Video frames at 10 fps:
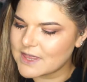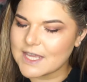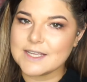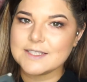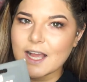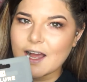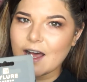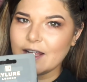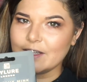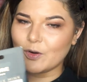These
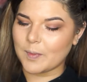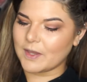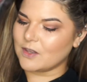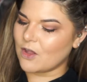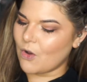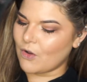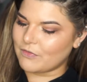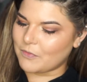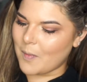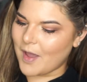are a little bit long
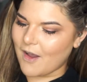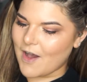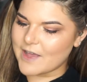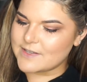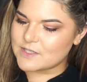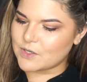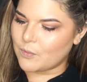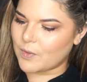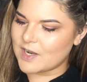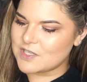for my eyes, so
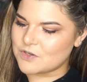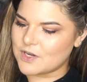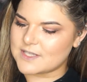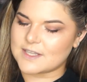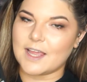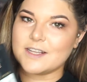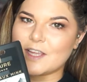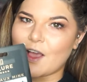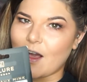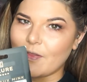what I do is I like to
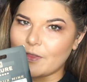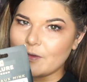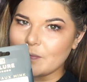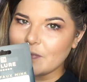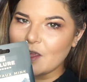cut them.